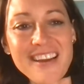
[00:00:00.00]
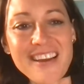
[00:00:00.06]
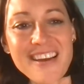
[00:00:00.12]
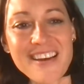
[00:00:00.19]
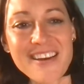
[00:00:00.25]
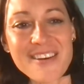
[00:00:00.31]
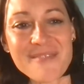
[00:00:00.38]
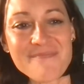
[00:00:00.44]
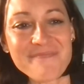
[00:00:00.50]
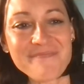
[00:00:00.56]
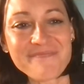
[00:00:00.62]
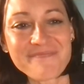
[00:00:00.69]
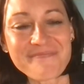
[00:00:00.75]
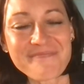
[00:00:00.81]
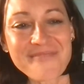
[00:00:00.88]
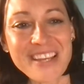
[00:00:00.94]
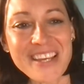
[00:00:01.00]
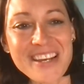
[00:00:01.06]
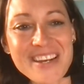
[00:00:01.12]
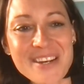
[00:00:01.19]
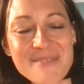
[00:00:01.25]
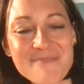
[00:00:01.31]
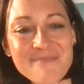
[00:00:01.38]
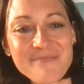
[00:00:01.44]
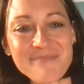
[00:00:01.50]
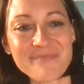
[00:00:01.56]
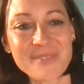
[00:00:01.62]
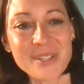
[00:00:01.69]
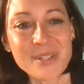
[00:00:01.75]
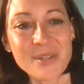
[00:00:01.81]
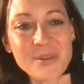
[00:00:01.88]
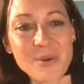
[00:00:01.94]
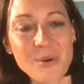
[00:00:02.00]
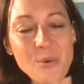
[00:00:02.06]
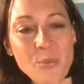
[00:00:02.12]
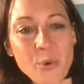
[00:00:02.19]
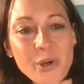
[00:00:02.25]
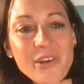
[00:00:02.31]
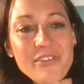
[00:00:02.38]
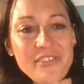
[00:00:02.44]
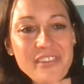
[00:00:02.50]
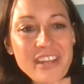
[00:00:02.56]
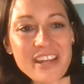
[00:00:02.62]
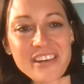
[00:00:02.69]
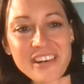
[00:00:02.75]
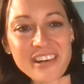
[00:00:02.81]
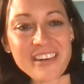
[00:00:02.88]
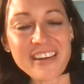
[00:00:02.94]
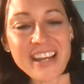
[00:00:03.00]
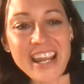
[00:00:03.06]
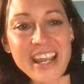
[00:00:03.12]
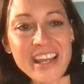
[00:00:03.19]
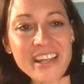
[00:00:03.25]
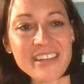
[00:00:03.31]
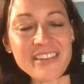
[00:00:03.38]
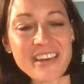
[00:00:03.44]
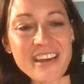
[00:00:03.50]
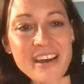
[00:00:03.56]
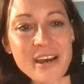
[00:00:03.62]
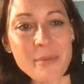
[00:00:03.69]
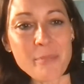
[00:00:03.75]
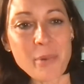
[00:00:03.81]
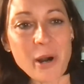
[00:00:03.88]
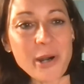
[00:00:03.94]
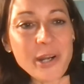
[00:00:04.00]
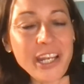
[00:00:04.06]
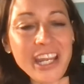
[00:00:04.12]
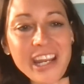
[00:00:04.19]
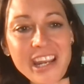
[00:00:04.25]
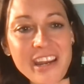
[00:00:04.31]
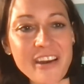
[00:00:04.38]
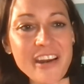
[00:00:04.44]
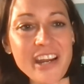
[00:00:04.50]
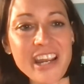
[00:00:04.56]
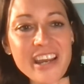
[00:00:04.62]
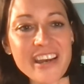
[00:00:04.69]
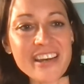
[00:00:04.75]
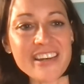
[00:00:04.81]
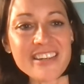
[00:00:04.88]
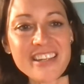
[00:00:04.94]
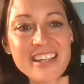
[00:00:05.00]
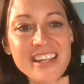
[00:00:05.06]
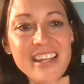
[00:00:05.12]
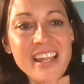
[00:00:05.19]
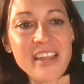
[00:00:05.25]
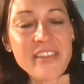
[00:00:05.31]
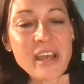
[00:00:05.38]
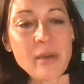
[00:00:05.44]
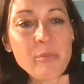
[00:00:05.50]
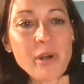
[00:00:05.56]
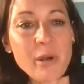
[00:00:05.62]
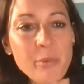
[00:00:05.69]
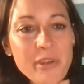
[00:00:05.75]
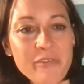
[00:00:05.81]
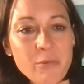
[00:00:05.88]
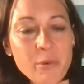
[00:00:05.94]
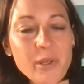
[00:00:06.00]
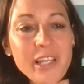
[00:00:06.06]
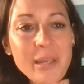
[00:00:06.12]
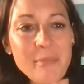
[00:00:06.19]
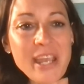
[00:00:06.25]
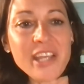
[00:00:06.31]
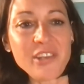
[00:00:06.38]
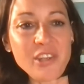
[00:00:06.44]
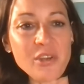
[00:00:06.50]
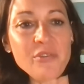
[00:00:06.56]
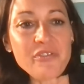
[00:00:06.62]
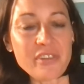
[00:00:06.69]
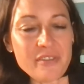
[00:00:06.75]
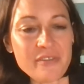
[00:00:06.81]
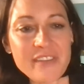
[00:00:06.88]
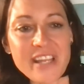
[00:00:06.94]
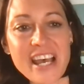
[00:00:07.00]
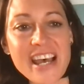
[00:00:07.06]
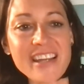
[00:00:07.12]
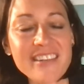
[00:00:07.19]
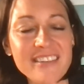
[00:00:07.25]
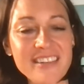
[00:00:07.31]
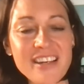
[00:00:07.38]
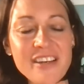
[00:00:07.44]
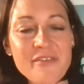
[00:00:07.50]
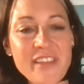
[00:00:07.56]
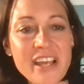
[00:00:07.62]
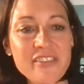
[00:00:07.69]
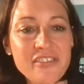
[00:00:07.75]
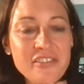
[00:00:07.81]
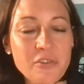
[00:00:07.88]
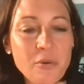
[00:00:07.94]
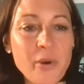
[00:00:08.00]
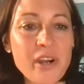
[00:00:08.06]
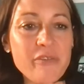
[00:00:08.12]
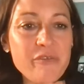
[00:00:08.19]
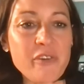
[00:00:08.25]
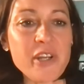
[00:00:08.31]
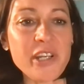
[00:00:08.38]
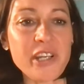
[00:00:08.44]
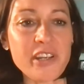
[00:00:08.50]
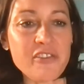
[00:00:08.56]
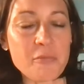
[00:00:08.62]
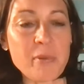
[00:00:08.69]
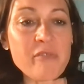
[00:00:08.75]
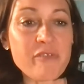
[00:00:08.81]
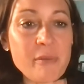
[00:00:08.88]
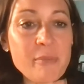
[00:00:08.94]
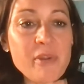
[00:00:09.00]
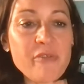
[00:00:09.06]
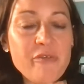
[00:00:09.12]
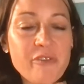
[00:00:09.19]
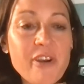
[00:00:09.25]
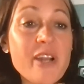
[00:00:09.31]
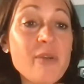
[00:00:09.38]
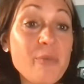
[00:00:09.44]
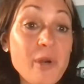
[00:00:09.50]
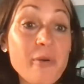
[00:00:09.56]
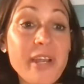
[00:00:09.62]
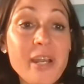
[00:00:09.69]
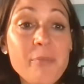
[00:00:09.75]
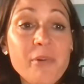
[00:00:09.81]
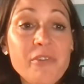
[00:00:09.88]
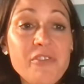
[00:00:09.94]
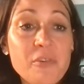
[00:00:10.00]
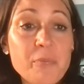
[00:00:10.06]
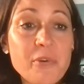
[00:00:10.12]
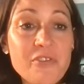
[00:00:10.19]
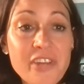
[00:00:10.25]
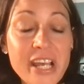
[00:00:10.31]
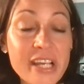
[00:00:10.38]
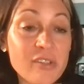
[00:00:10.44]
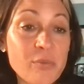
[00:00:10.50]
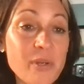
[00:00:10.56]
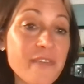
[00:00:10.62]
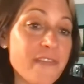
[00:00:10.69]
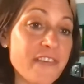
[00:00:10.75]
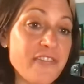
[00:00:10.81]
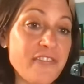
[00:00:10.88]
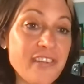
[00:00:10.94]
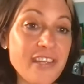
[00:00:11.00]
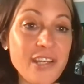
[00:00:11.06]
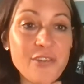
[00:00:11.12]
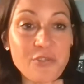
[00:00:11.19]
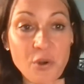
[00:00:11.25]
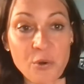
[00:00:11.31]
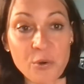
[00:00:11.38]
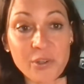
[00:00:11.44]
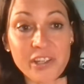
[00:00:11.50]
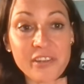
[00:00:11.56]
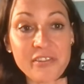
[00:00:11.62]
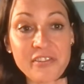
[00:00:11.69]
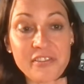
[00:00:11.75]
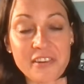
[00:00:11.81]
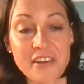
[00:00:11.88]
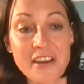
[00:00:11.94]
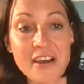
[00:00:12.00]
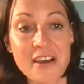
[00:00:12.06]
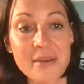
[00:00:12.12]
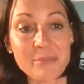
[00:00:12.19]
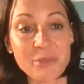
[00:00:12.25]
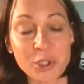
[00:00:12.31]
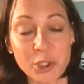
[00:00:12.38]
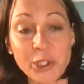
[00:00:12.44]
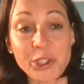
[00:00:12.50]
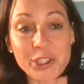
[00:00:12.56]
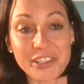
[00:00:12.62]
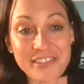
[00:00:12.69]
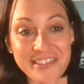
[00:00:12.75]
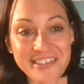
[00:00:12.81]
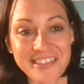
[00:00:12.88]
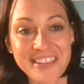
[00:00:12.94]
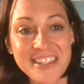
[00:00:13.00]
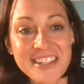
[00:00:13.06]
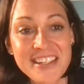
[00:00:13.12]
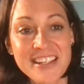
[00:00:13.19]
um, um, work center and a parking area that where we've really made use of that square footage, but from the front we were able to protect one of the city's oldest churches.